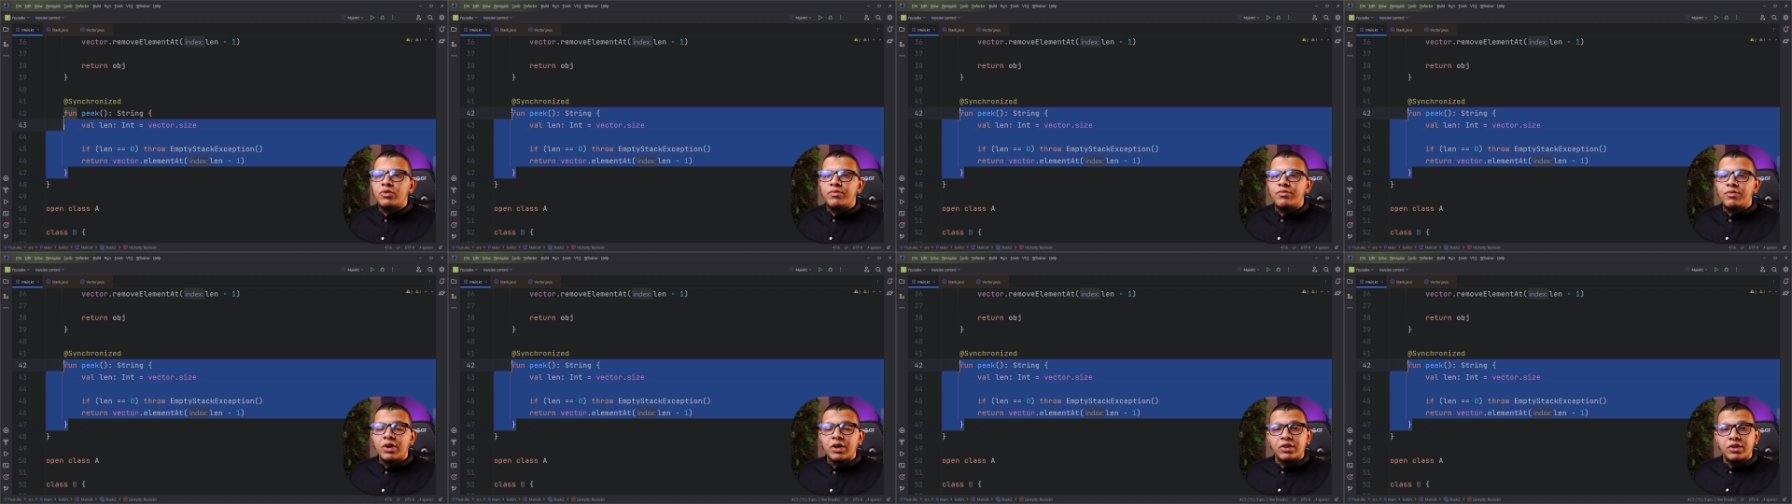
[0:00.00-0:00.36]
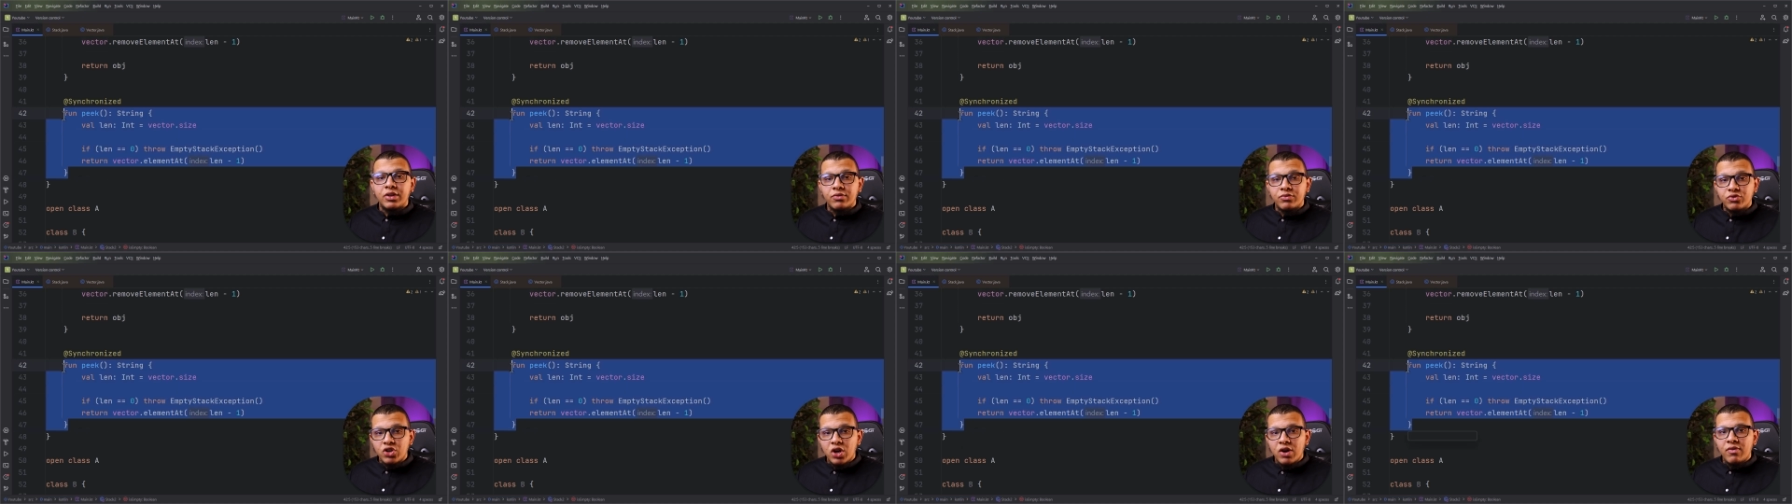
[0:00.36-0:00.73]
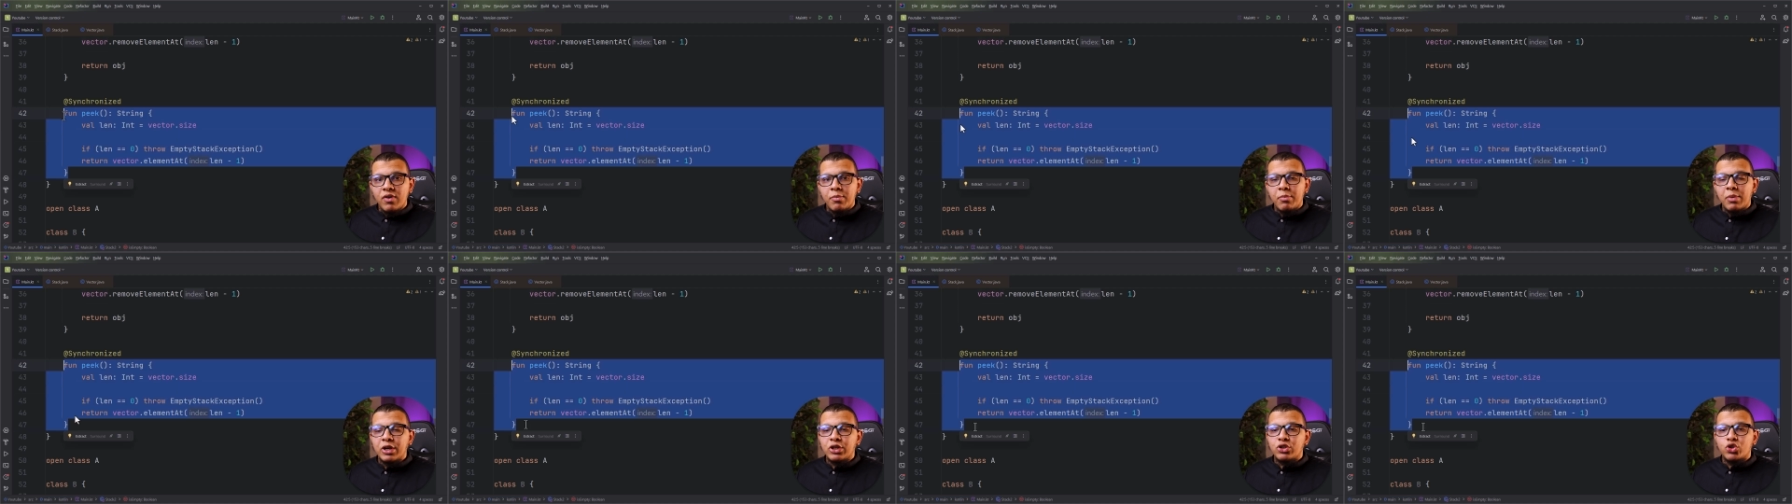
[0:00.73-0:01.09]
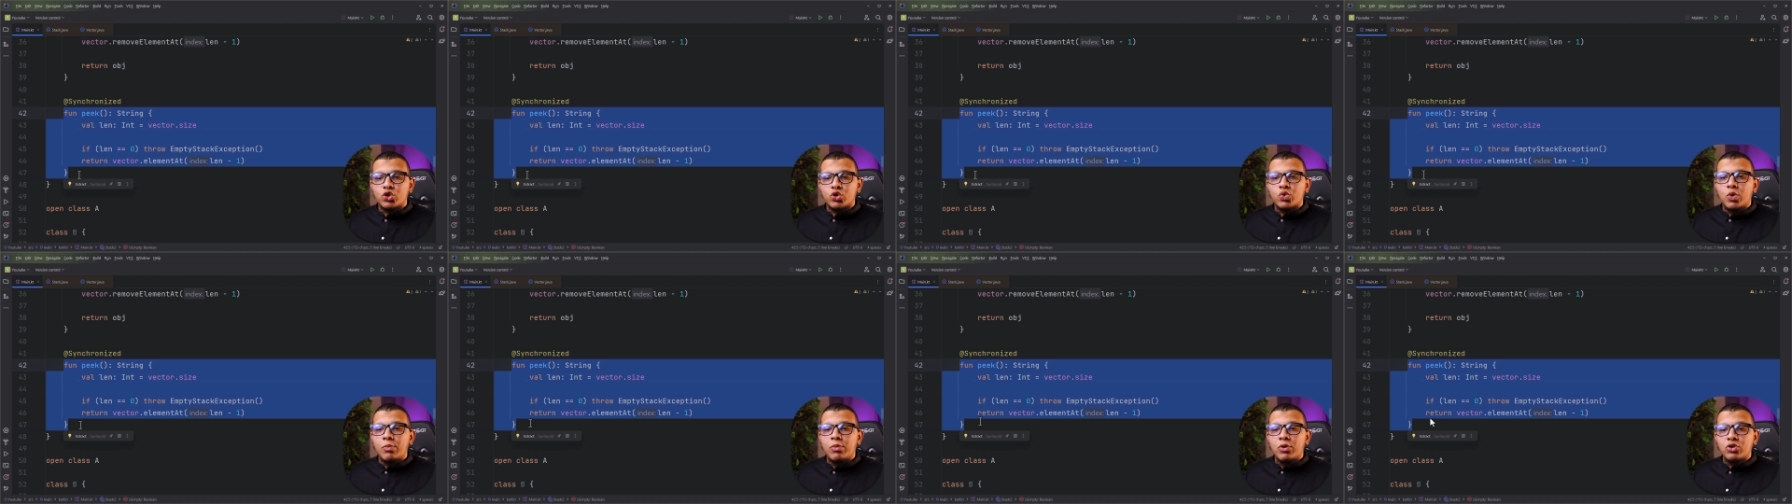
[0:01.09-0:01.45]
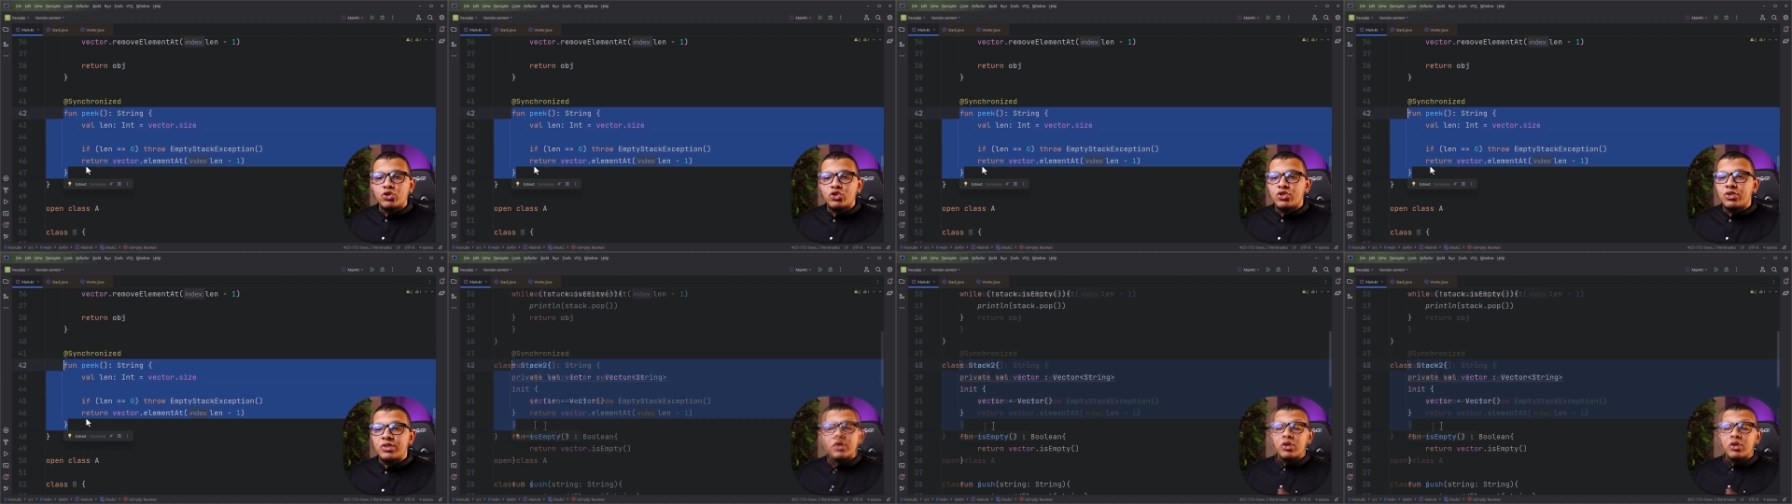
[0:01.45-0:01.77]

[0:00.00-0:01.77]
Effective Java by Joshua Bloch,